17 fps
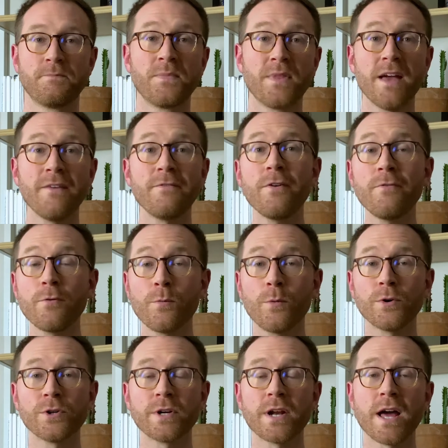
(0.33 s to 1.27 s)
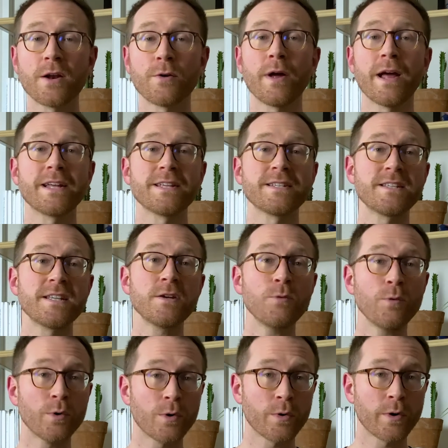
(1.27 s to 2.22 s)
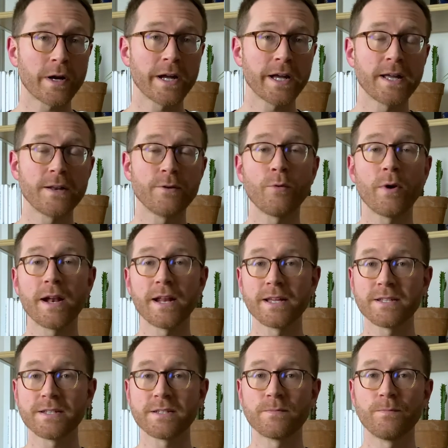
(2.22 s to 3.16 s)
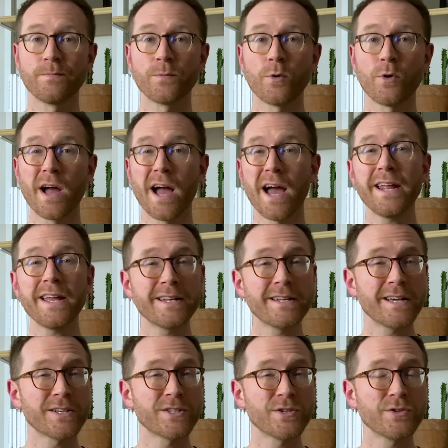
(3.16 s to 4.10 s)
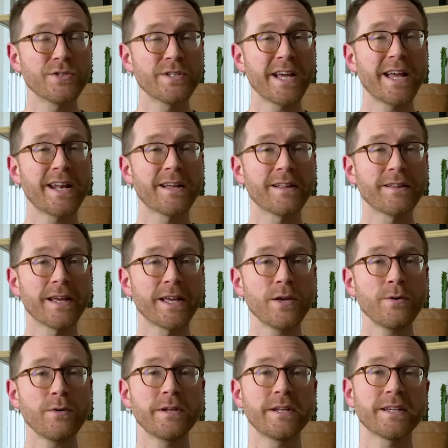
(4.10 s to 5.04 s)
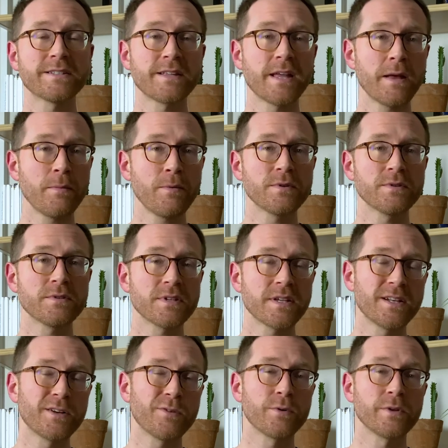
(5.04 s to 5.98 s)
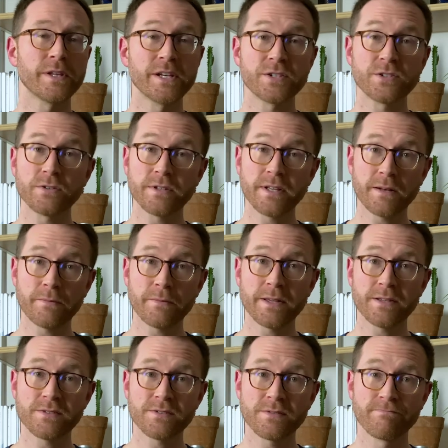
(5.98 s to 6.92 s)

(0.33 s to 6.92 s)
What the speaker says: Have you ever wondered how to write a SQL query in Redis? Or how to index your data like you index tables in a relational database?